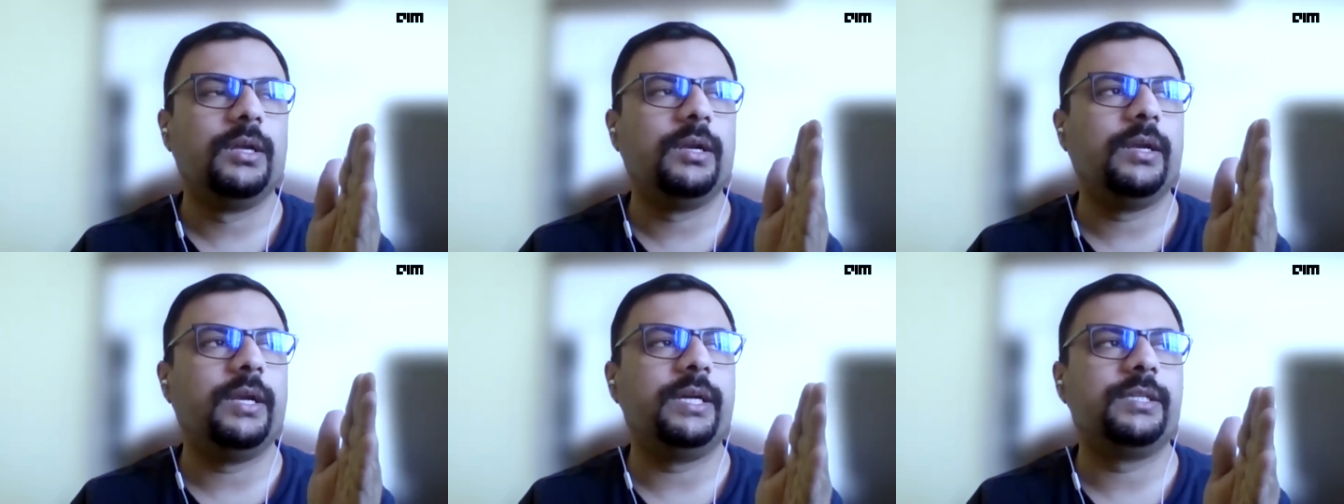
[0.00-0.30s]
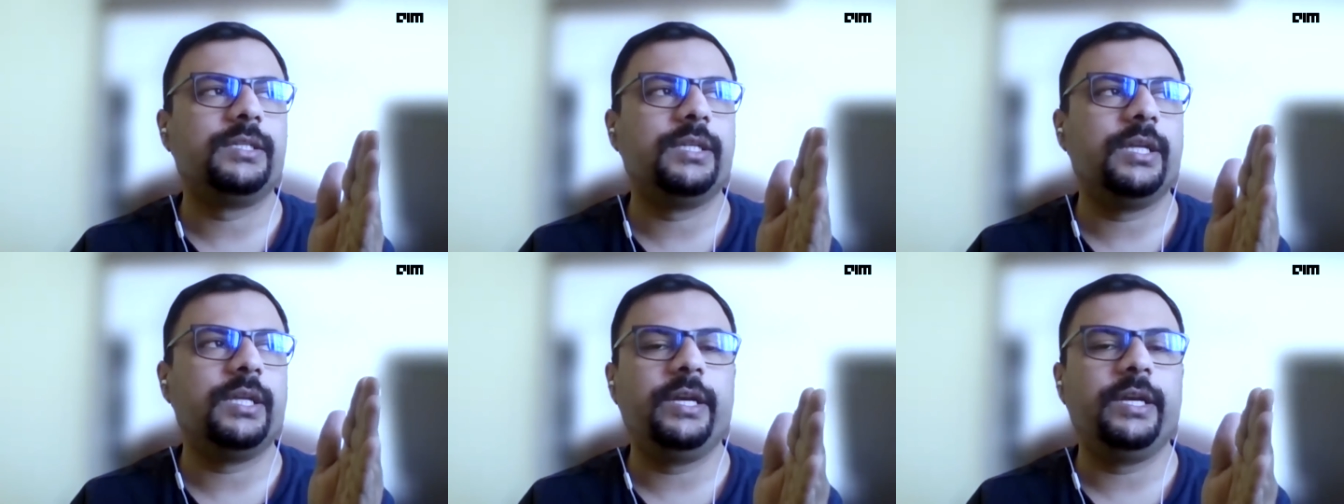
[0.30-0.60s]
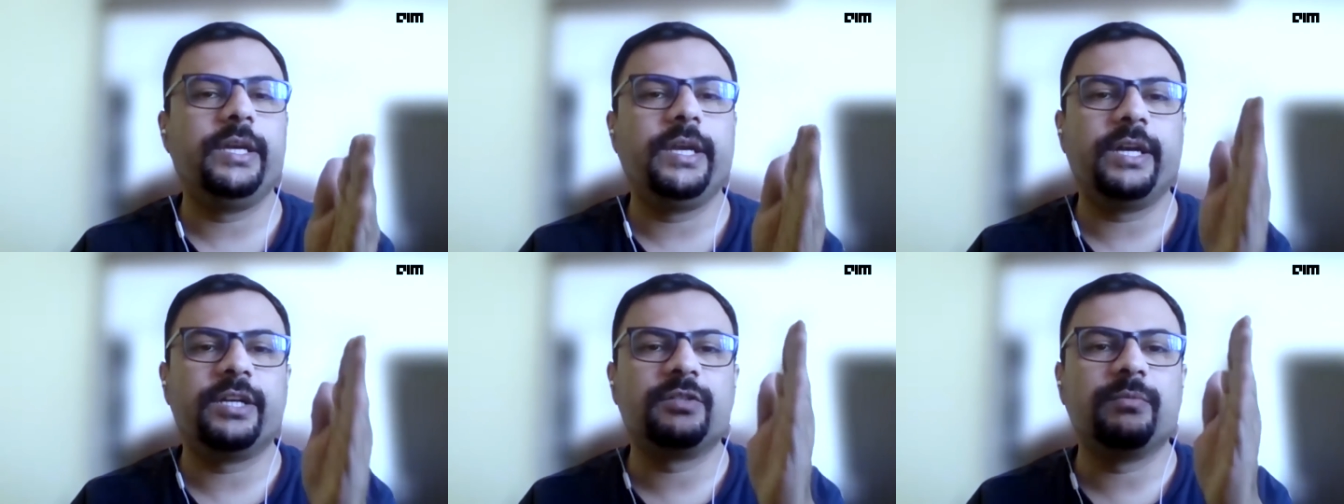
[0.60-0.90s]
let's say
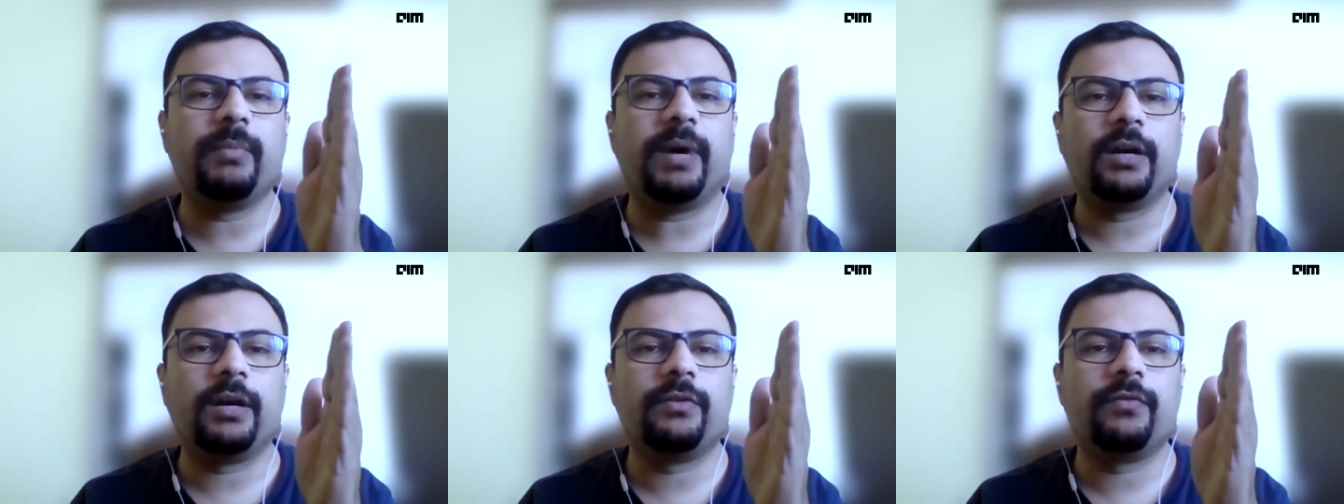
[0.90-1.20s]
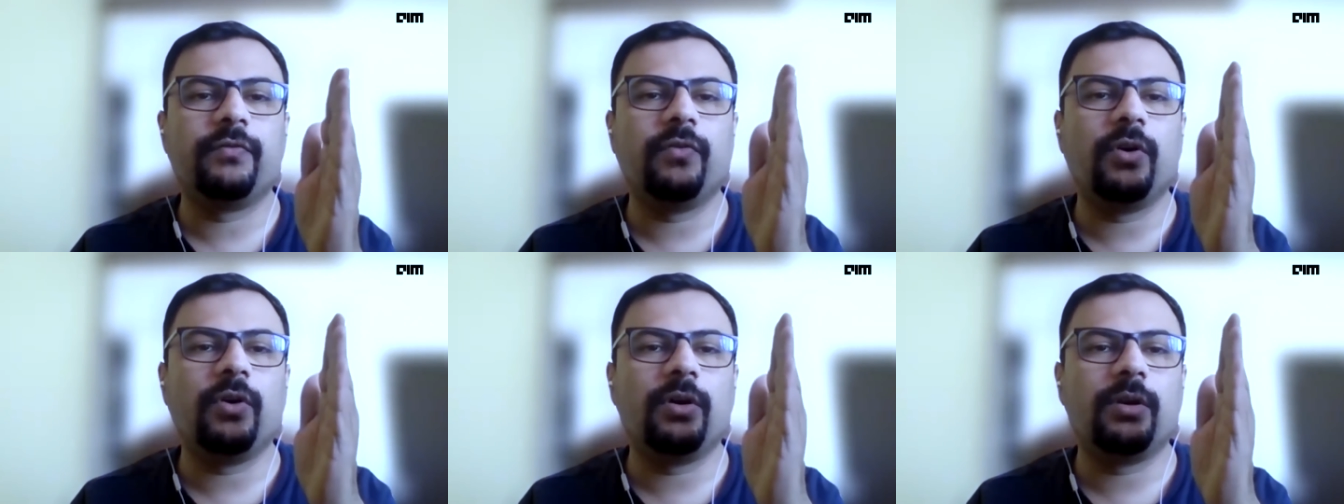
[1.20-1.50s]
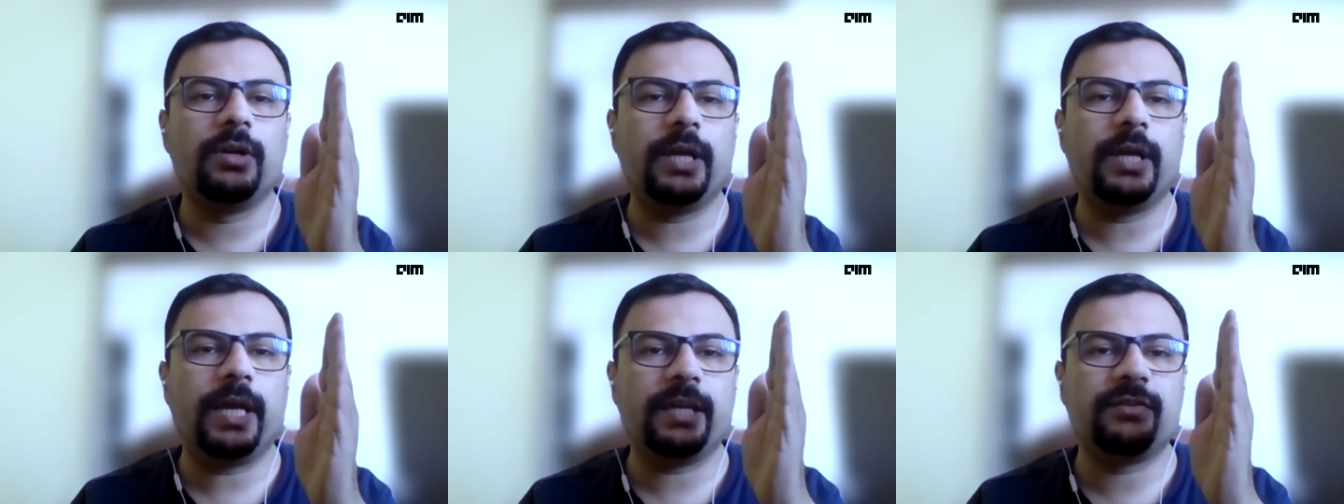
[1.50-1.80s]
it gets marked
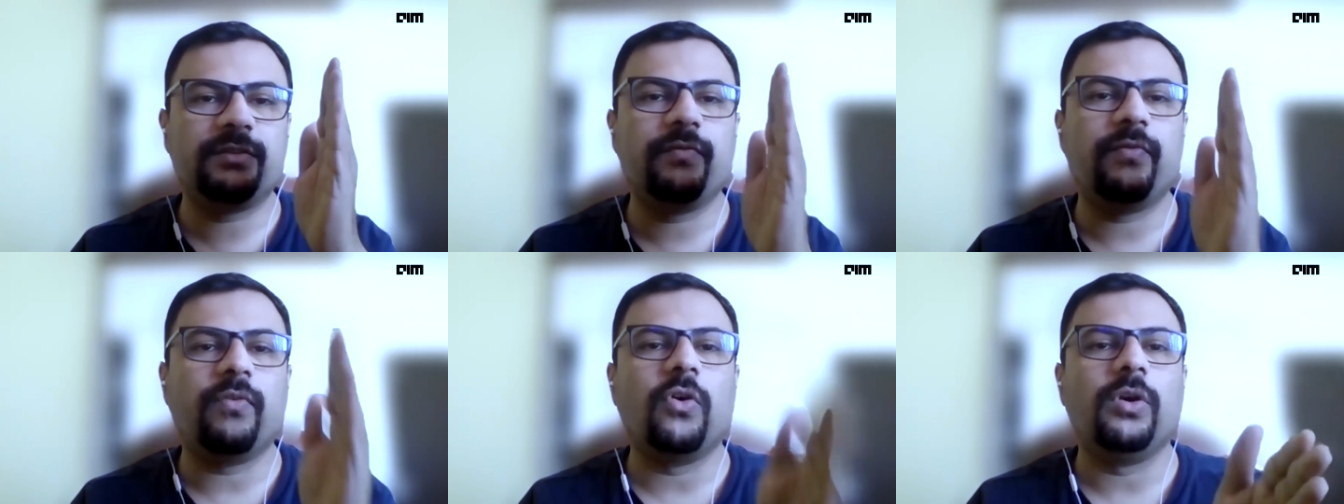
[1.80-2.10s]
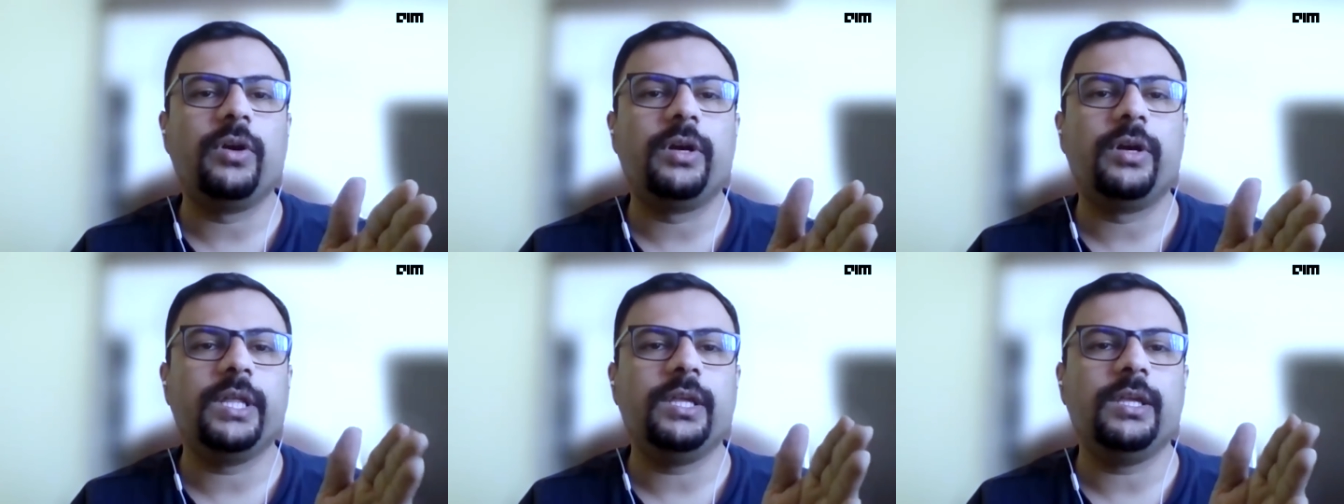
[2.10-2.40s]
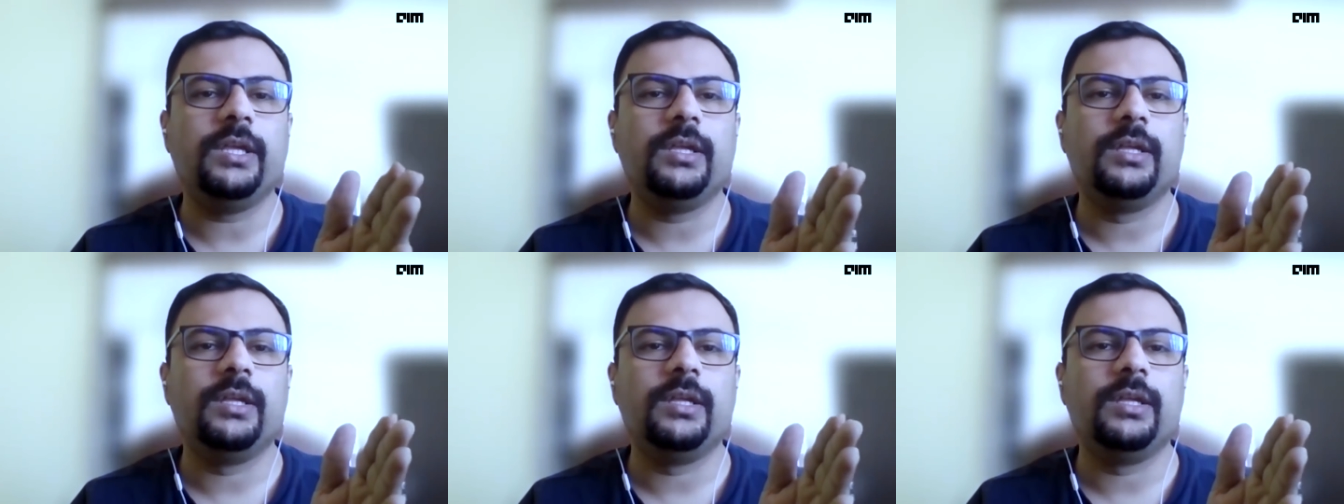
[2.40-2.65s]
for as faulty.